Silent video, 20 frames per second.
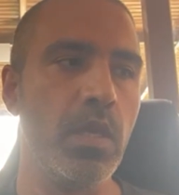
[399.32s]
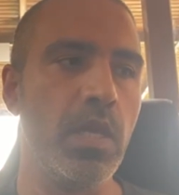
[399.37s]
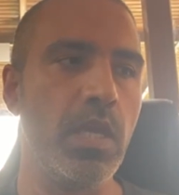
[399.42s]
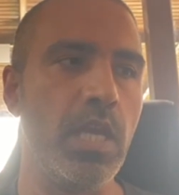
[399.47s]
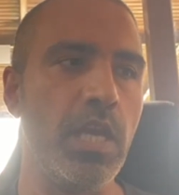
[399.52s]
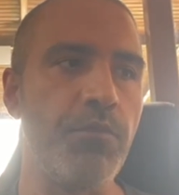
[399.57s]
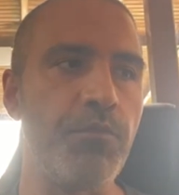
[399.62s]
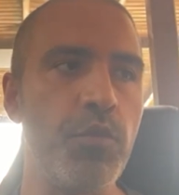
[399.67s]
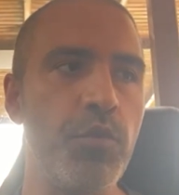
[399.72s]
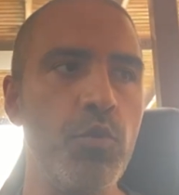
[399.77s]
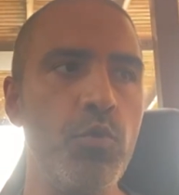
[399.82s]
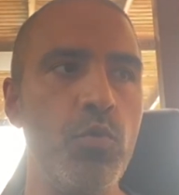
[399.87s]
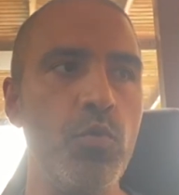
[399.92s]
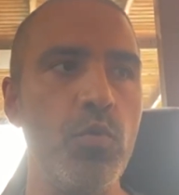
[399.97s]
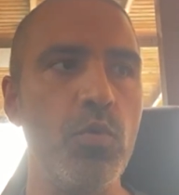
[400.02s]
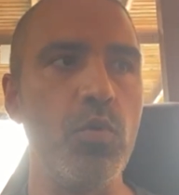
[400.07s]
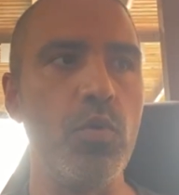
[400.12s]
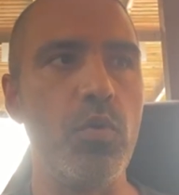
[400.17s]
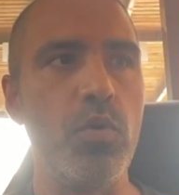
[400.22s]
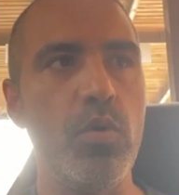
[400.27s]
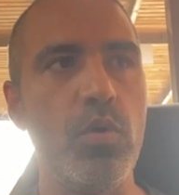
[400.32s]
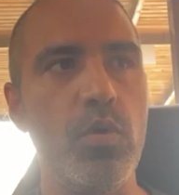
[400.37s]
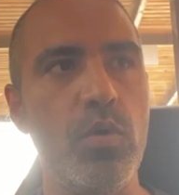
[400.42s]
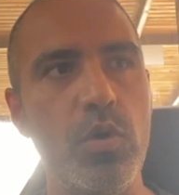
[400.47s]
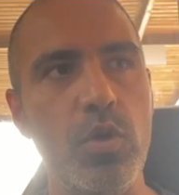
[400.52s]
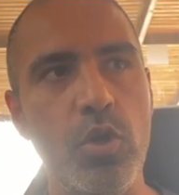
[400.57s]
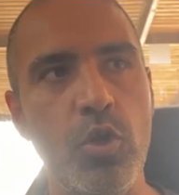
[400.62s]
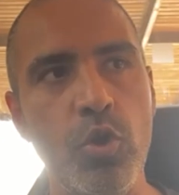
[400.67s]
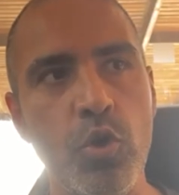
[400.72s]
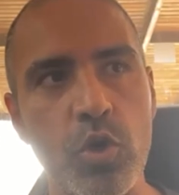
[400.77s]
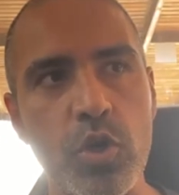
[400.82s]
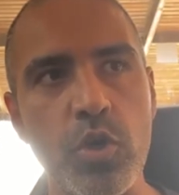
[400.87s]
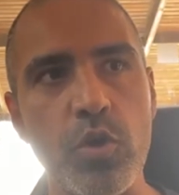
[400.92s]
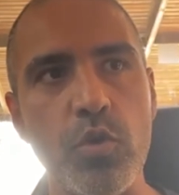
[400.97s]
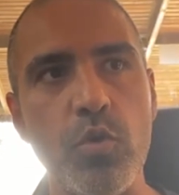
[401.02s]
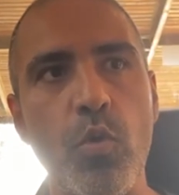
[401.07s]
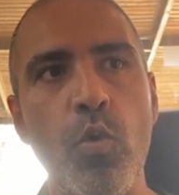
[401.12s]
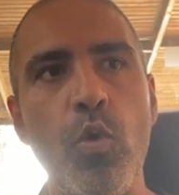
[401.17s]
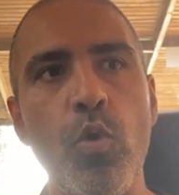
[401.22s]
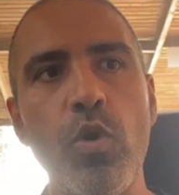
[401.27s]
if you look
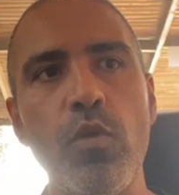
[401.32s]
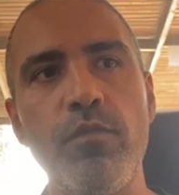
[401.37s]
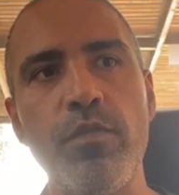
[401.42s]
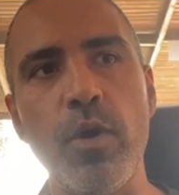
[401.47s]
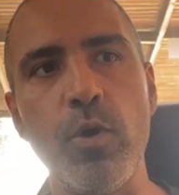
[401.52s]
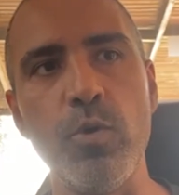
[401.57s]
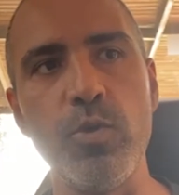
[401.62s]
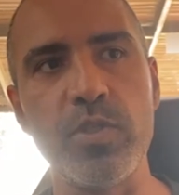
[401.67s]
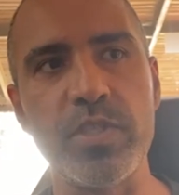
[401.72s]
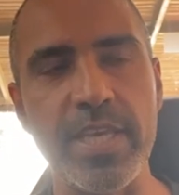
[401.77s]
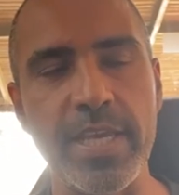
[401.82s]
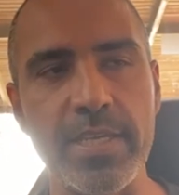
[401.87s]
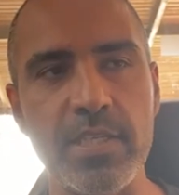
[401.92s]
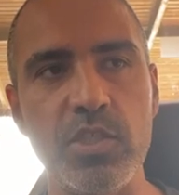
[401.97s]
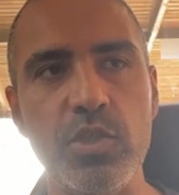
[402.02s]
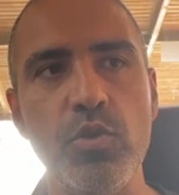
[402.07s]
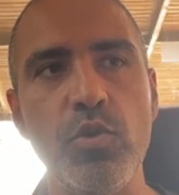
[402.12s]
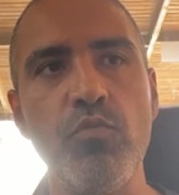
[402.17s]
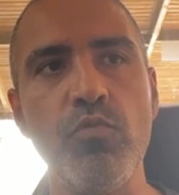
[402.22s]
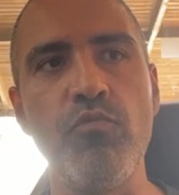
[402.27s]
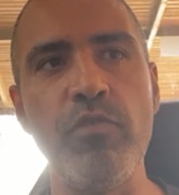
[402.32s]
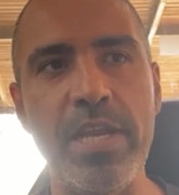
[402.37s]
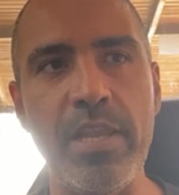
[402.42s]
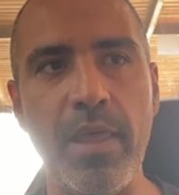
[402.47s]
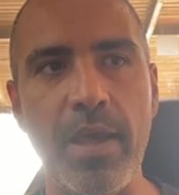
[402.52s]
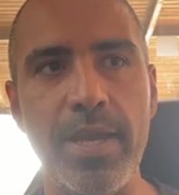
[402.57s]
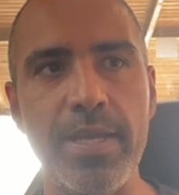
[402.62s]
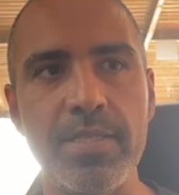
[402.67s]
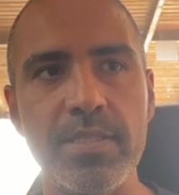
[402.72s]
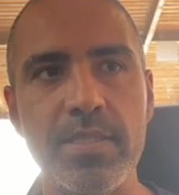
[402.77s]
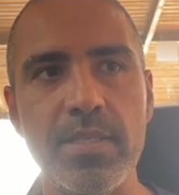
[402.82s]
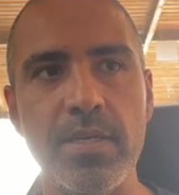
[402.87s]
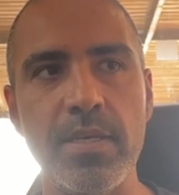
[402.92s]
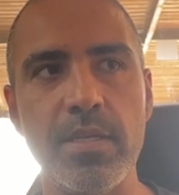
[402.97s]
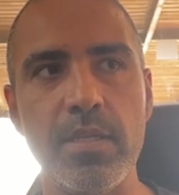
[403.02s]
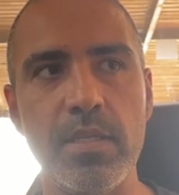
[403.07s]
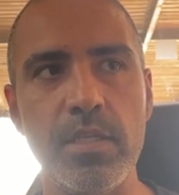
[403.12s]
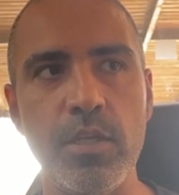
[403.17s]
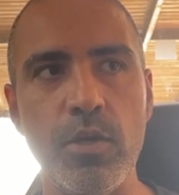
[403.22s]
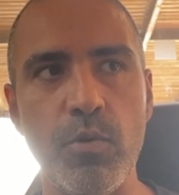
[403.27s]
at all of those things, you'll realize
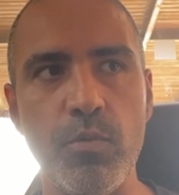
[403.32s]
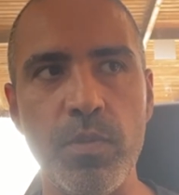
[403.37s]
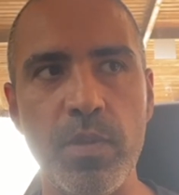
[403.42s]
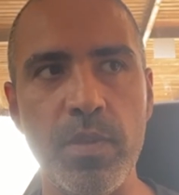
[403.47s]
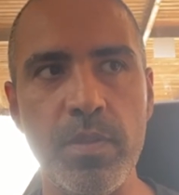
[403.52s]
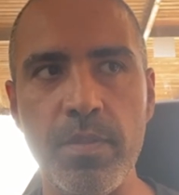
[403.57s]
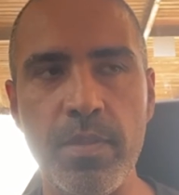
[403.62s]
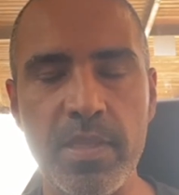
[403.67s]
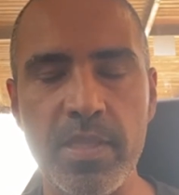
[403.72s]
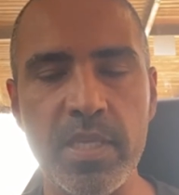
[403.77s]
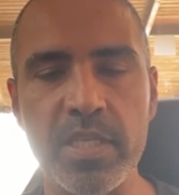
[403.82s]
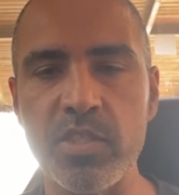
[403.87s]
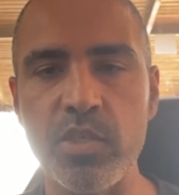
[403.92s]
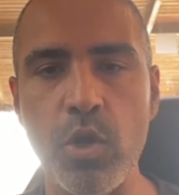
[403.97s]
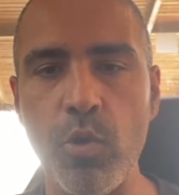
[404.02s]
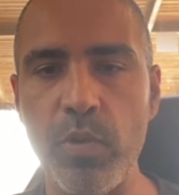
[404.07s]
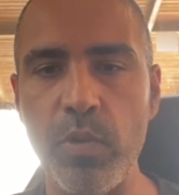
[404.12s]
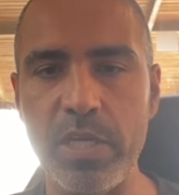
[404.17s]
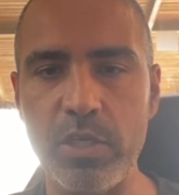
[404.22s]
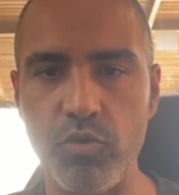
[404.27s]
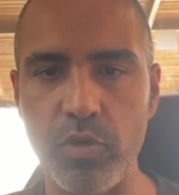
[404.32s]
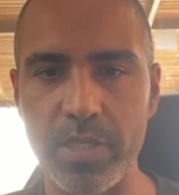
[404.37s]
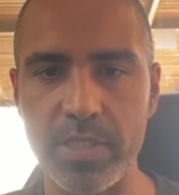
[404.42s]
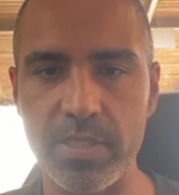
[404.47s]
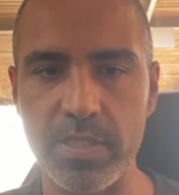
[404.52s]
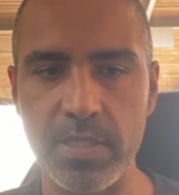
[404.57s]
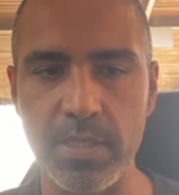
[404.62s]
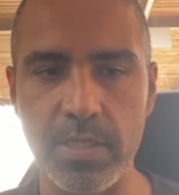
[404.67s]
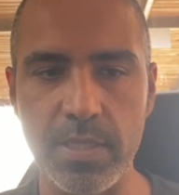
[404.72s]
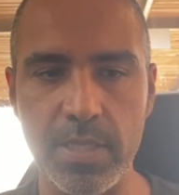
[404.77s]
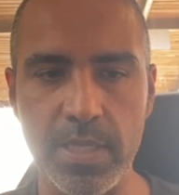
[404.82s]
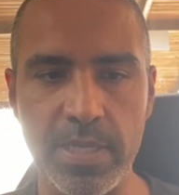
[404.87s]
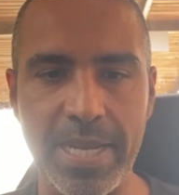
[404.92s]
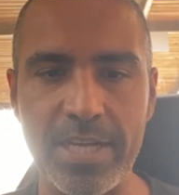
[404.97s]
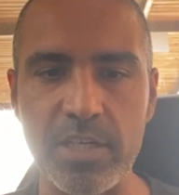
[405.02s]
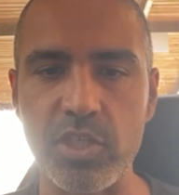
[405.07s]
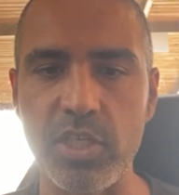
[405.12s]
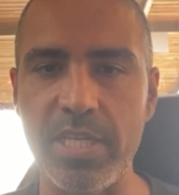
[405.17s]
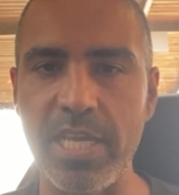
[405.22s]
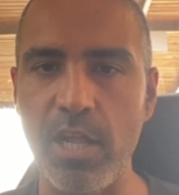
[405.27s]
that, you know, there's no interest in
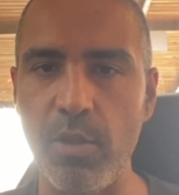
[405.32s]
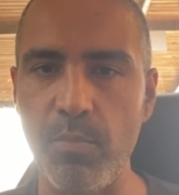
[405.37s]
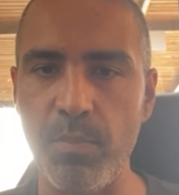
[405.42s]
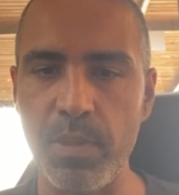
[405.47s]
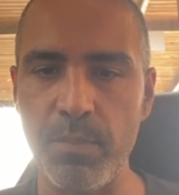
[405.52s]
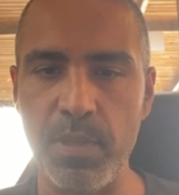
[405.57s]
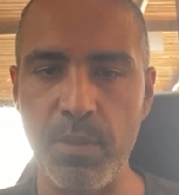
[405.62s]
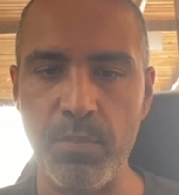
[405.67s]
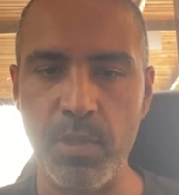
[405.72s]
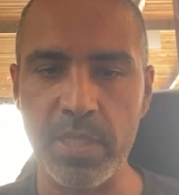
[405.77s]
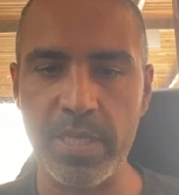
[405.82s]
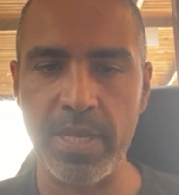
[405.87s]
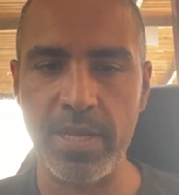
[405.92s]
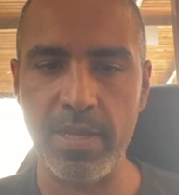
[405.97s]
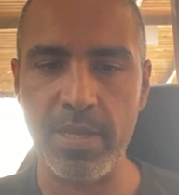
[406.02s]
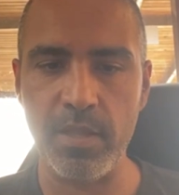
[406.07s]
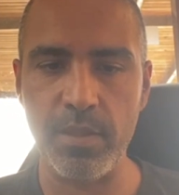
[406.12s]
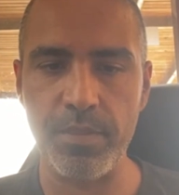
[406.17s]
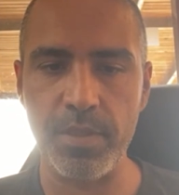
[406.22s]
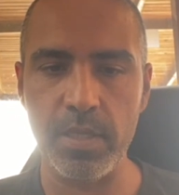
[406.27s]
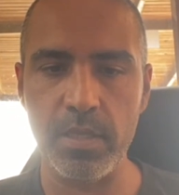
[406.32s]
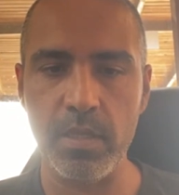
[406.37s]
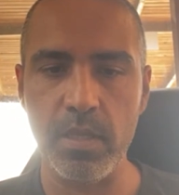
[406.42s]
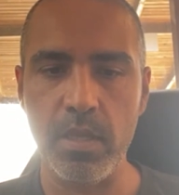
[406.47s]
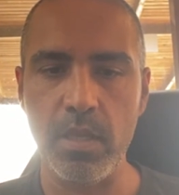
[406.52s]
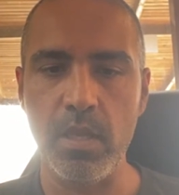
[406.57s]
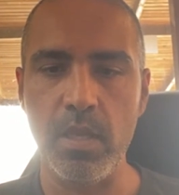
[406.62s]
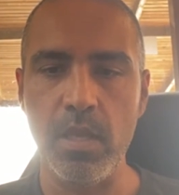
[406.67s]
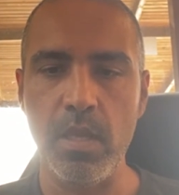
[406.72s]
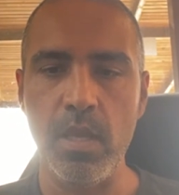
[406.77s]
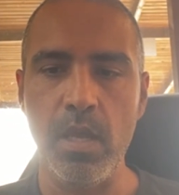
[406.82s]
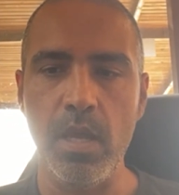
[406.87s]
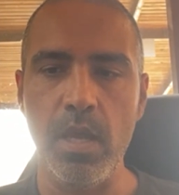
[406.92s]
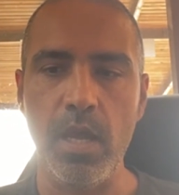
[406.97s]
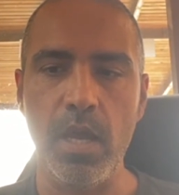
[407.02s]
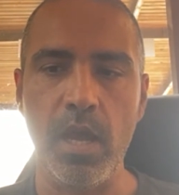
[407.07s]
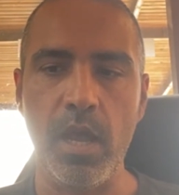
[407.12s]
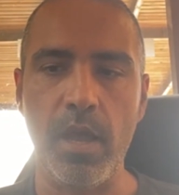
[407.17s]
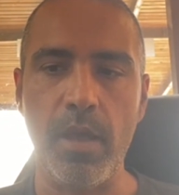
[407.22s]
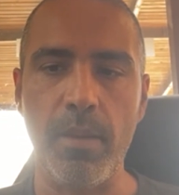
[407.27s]
actually helping people get healthy.
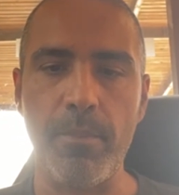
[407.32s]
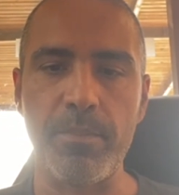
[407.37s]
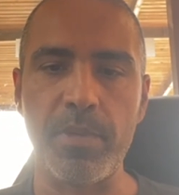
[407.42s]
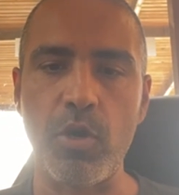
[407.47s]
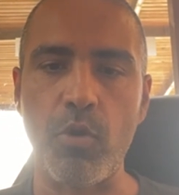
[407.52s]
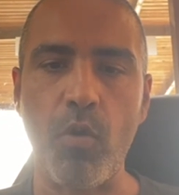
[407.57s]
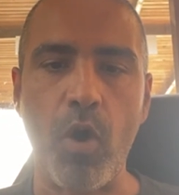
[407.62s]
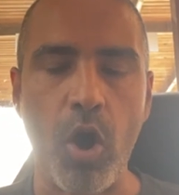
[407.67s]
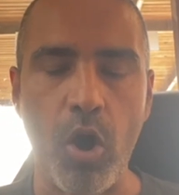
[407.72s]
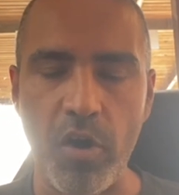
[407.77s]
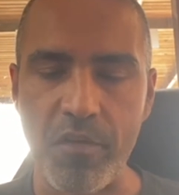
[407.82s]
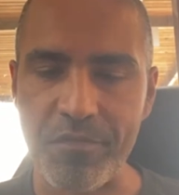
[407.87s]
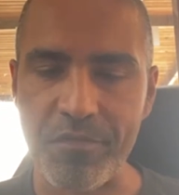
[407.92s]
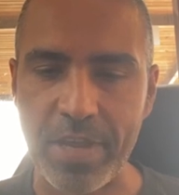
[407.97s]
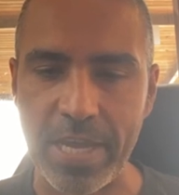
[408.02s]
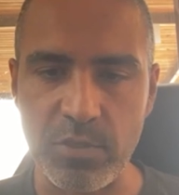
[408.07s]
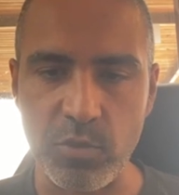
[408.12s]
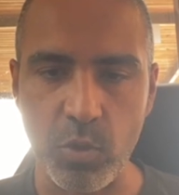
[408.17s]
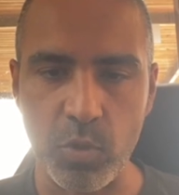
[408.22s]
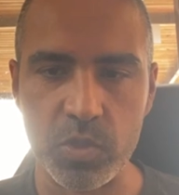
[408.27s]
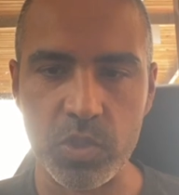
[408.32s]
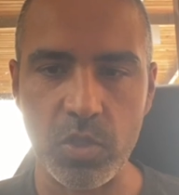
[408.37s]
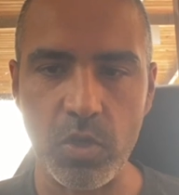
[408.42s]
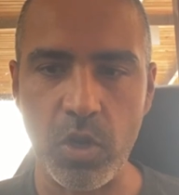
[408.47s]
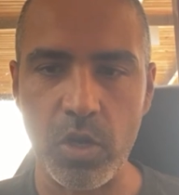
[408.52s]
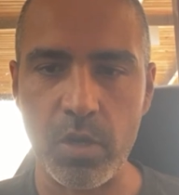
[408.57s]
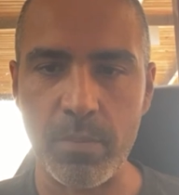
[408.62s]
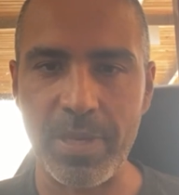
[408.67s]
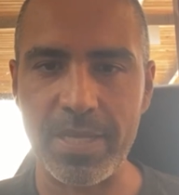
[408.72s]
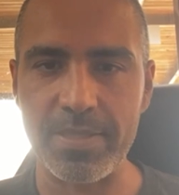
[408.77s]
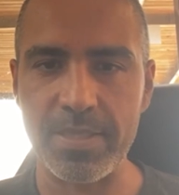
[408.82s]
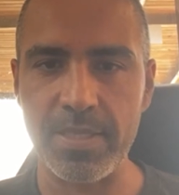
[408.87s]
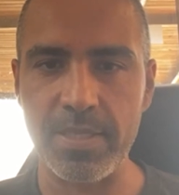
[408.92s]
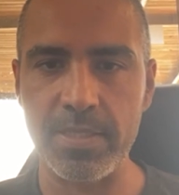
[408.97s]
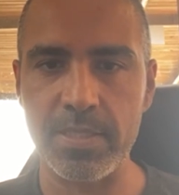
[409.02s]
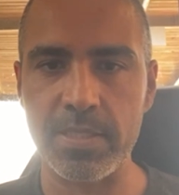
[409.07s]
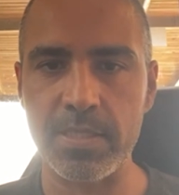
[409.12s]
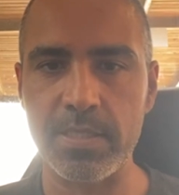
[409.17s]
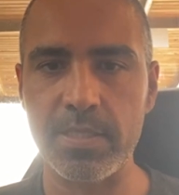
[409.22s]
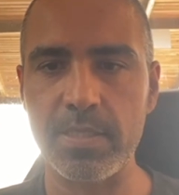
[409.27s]
You know, RFK talks a lot about
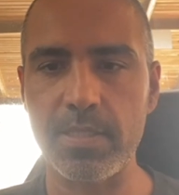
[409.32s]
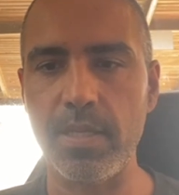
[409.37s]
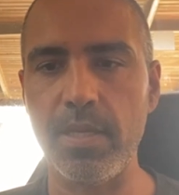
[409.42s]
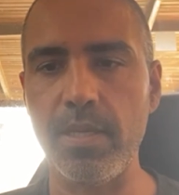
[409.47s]
this.